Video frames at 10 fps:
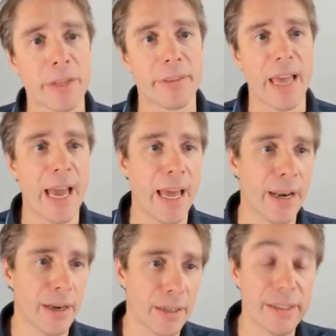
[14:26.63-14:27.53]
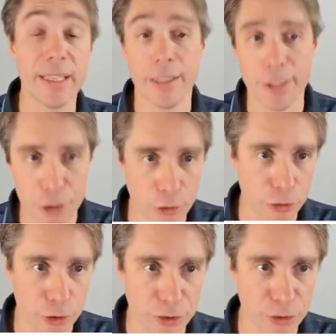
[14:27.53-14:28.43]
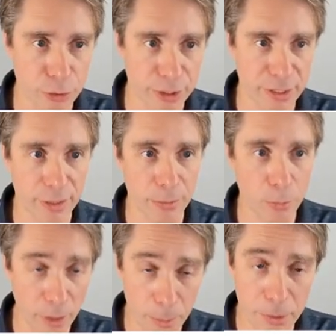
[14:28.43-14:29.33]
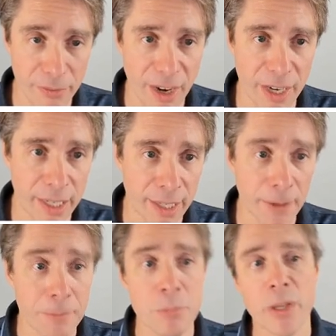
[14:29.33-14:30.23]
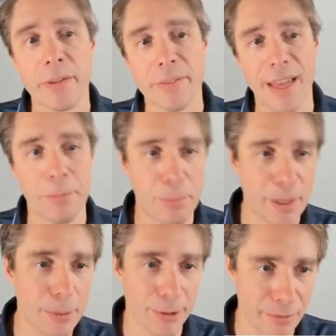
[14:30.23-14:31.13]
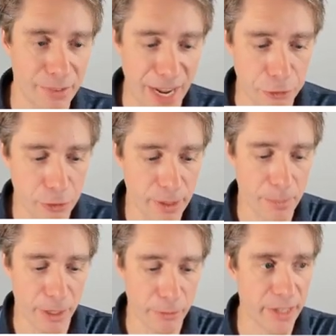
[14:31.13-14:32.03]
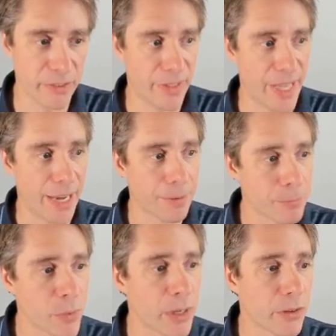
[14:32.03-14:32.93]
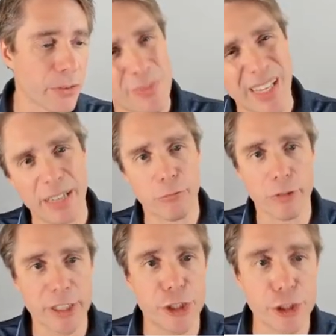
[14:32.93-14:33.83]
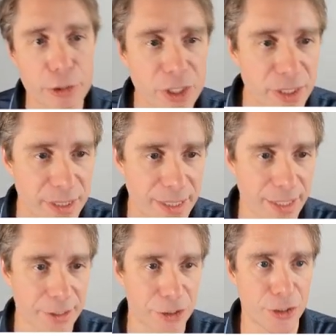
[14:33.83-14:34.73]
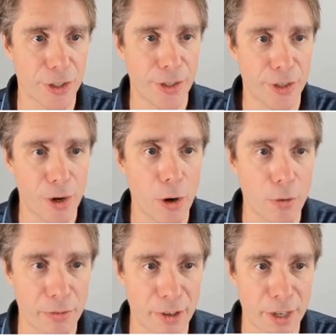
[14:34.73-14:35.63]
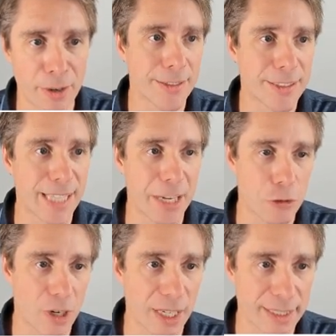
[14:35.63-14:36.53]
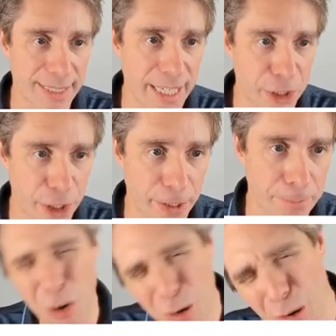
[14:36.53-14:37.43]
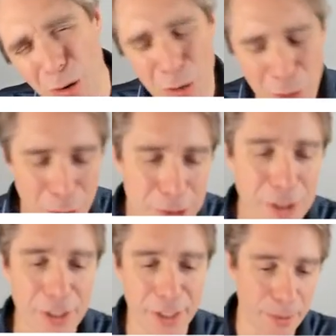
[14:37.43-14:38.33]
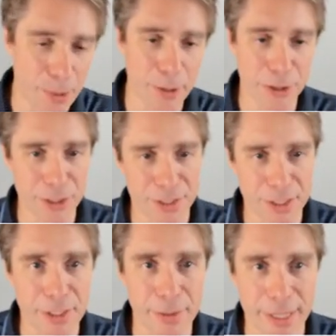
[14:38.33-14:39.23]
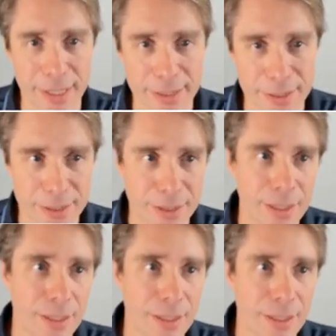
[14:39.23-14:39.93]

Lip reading: than the initial trust source that we're providing, then people can naturally migrate to that. So it reduces the concern over centralization. Alternate approaches to doing this